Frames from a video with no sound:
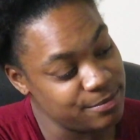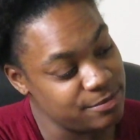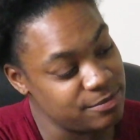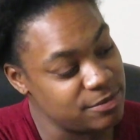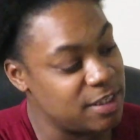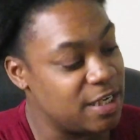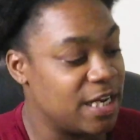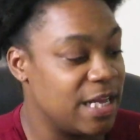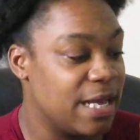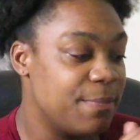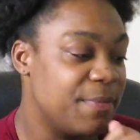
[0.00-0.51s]

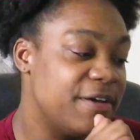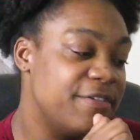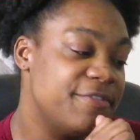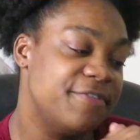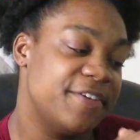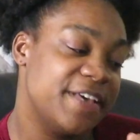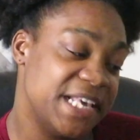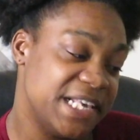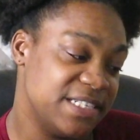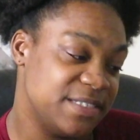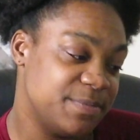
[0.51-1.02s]
Then I got my
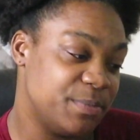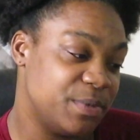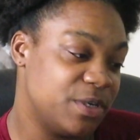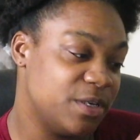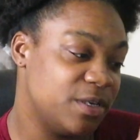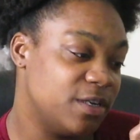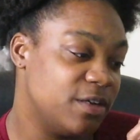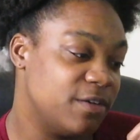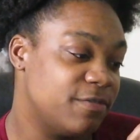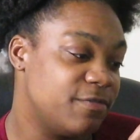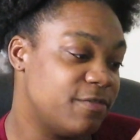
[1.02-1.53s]

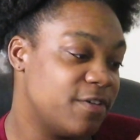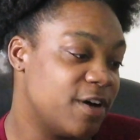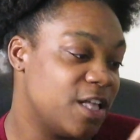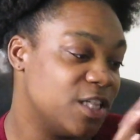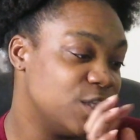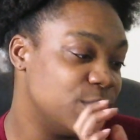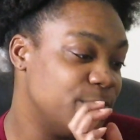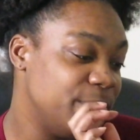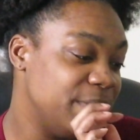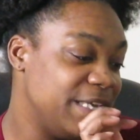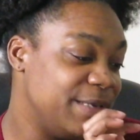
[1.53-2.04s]
Facebook,
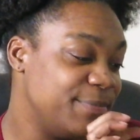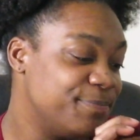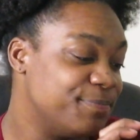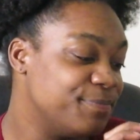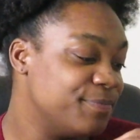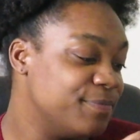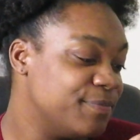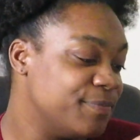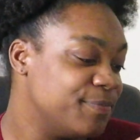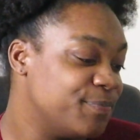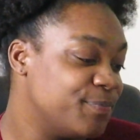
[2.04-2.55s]
follow me.
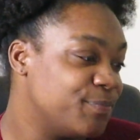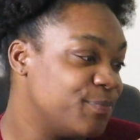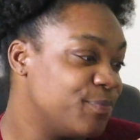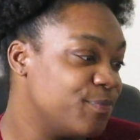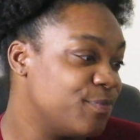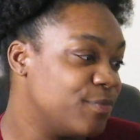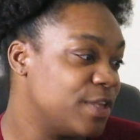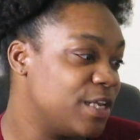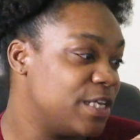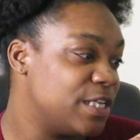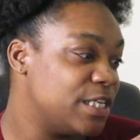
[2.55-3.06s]

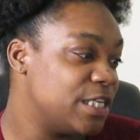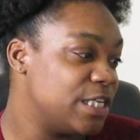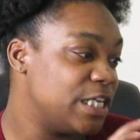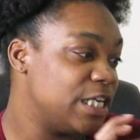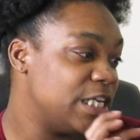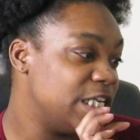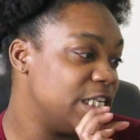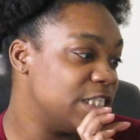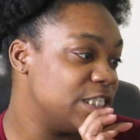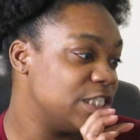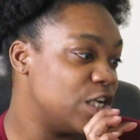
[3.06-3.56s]

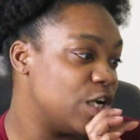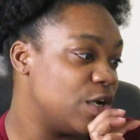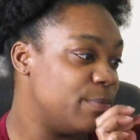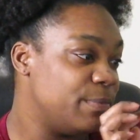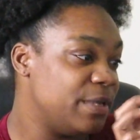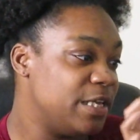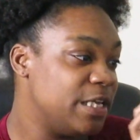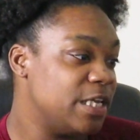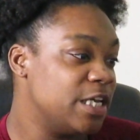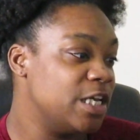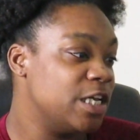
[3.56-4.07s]
And it's gonna
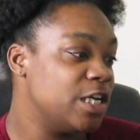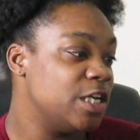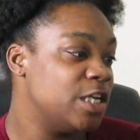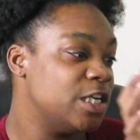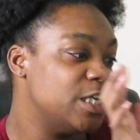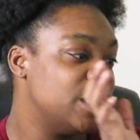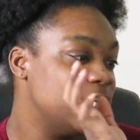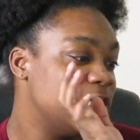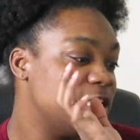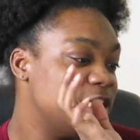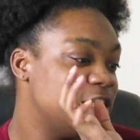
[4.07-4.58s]
be
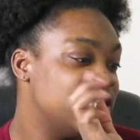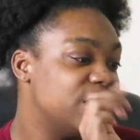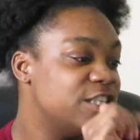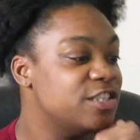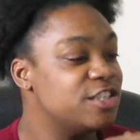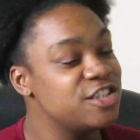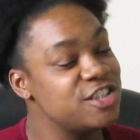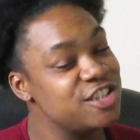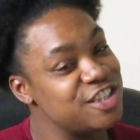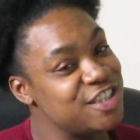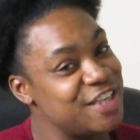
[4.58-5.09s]

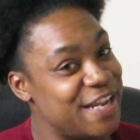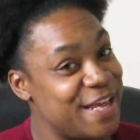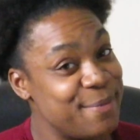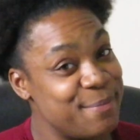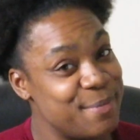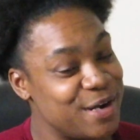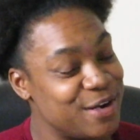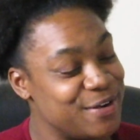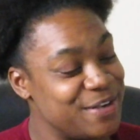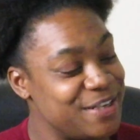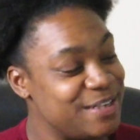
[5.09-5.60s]
Shanae
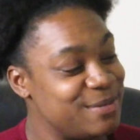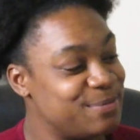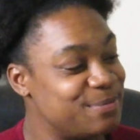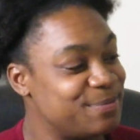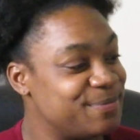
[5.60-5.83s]
Murray.